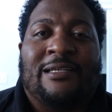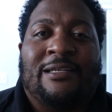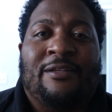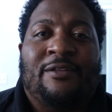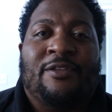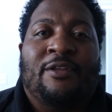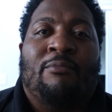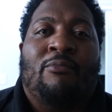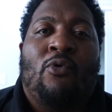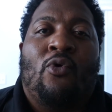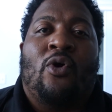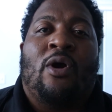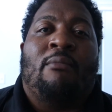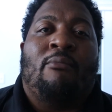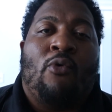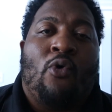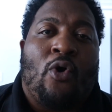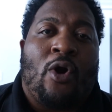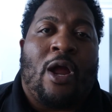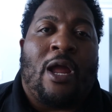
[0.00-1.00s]
And the more and
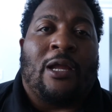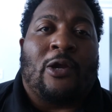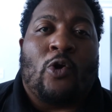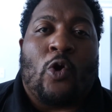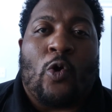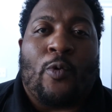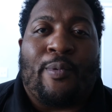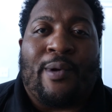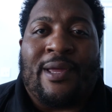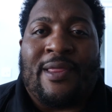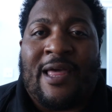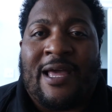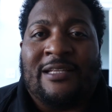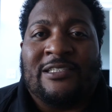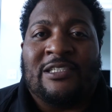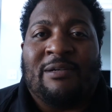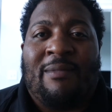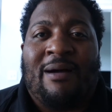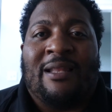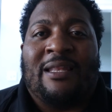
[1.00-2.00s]
more I incorporate that
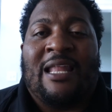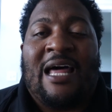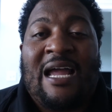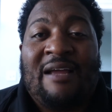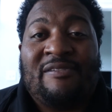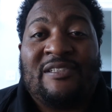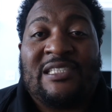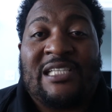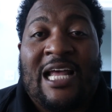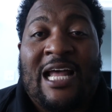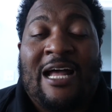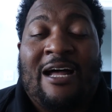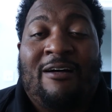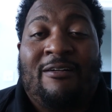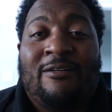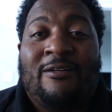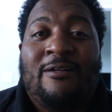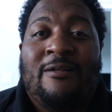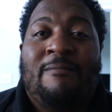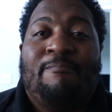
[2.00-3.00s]
into my
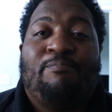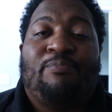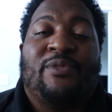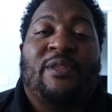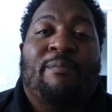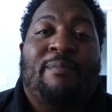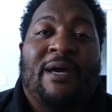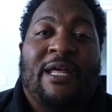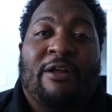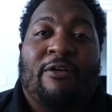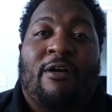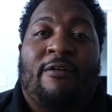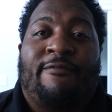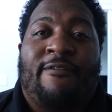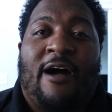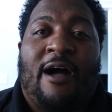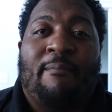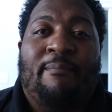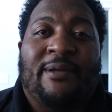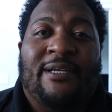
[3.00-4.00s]
lifestyle, the better off
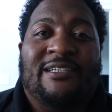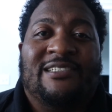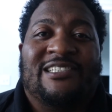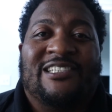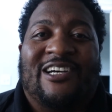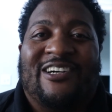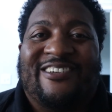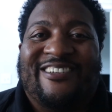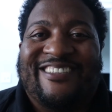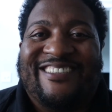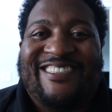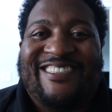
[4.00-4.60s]
I'll be. So,